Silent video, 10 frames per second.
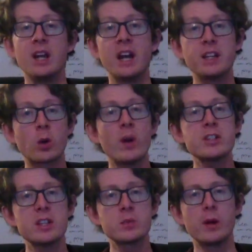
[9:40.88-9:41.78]
And the
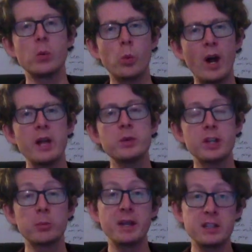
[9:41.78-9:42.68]
question is, well, why would
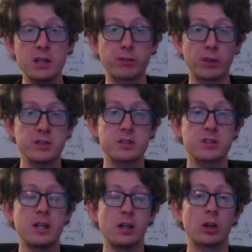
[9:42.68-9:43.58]
there be a difference
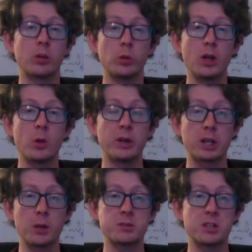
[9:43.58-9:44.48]
here when it
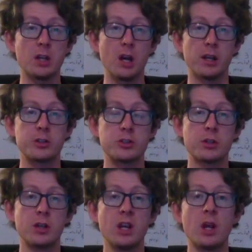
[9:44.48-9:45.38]
comes to knowledge?
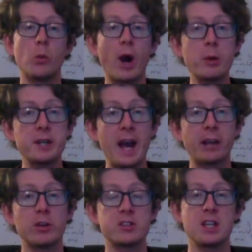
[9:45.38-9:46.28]
Why would
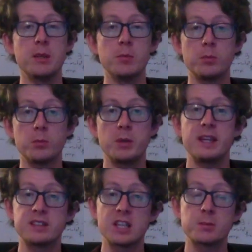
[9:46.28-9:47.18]
accuracy be
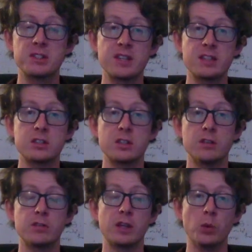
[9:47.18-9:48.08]
assessment
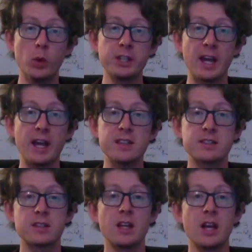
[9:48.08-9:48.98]
sensitive in the one
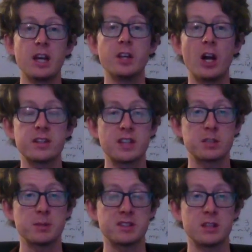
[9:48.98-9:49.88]
case and not
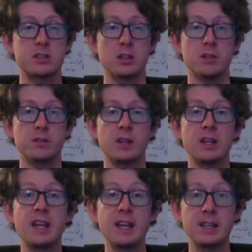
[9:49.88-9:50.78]
assessment sensitive
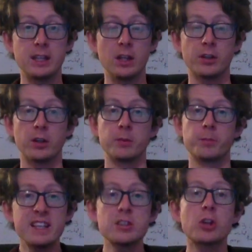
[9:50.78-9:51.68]
in the other?
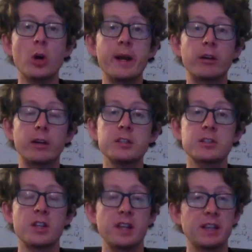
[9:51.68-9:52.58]
Is it coherent
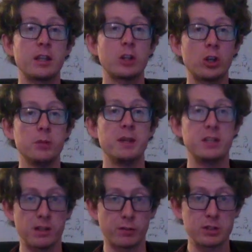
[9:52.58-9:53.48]
to think that there could be a
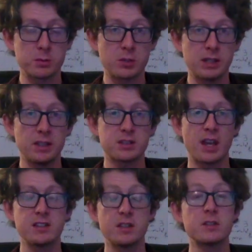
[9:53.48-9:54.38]
difference between these
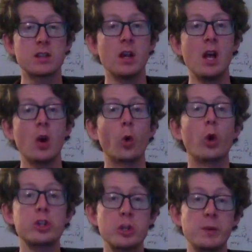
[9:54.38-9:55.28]
cases?
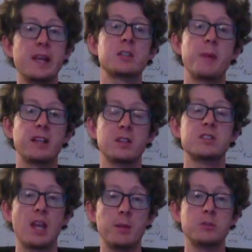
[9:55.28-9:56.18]
Or should we expect the
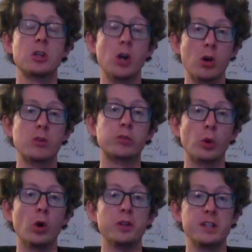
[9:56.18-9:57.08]
same to go for
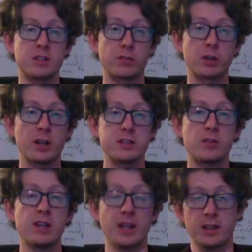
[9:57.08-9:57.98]
all these different kinds of
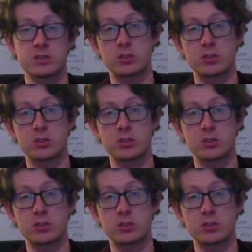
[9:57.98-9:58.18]
things?